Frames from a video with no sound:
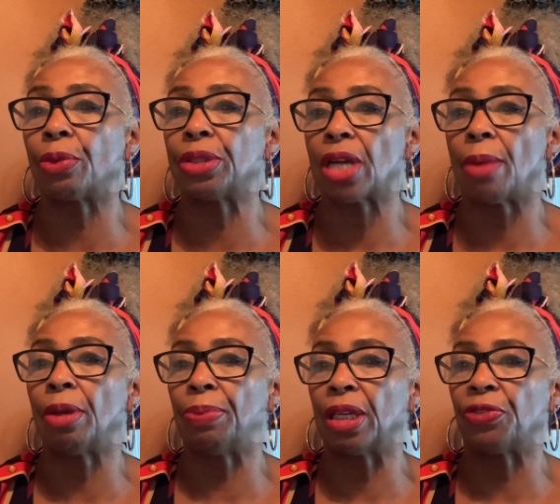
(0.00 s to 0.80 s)

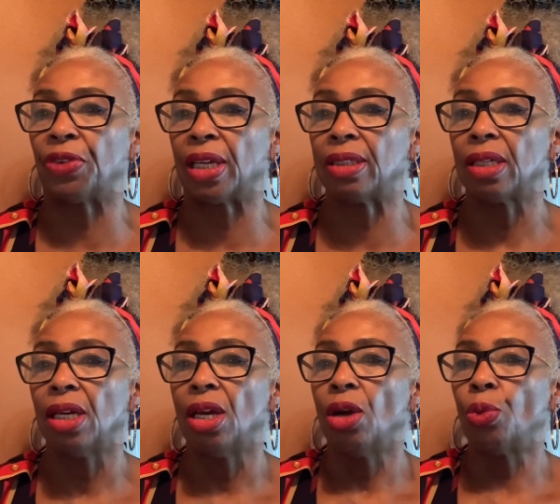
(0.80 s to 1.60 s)
retirement benefit
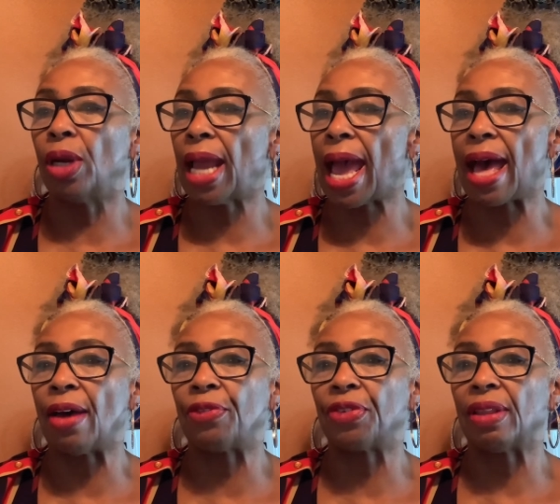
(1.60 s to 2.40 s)
would
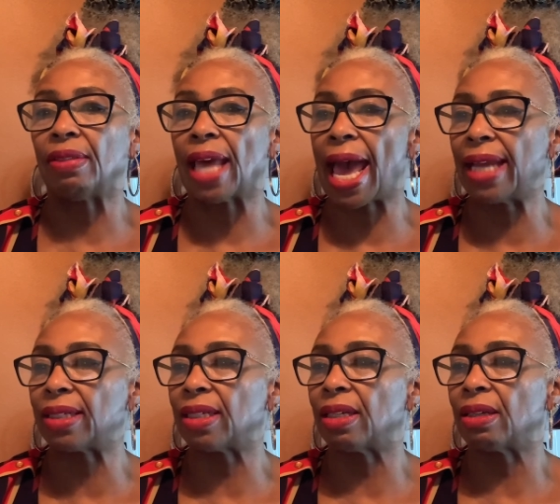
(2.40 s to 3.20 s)
have
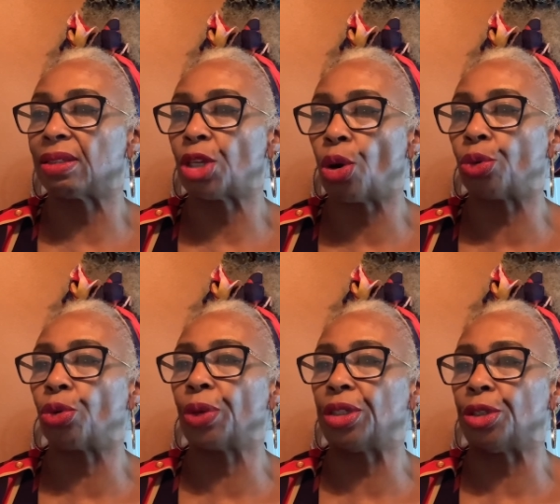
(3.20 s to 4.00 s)
that total
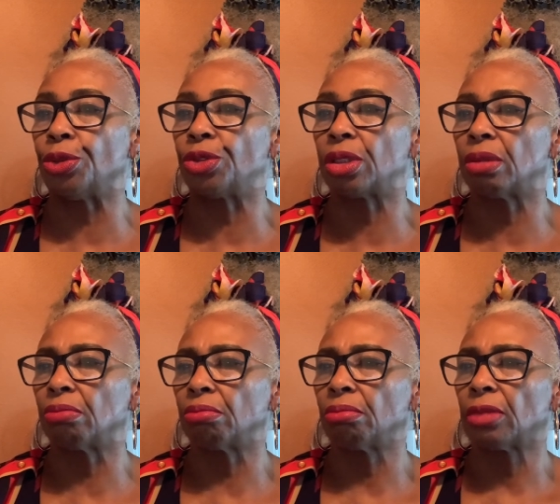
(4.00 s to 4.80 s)
reduced
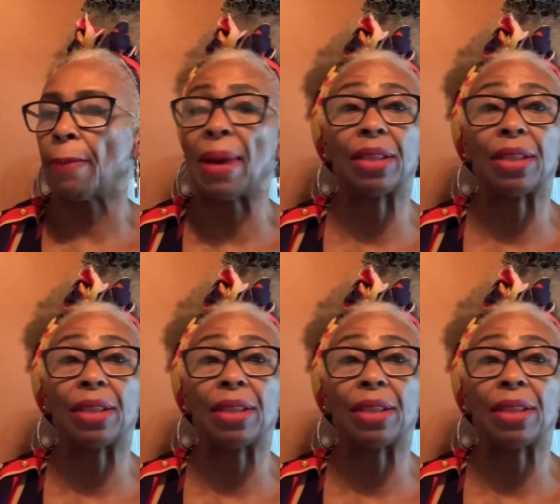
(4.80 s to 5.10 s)
by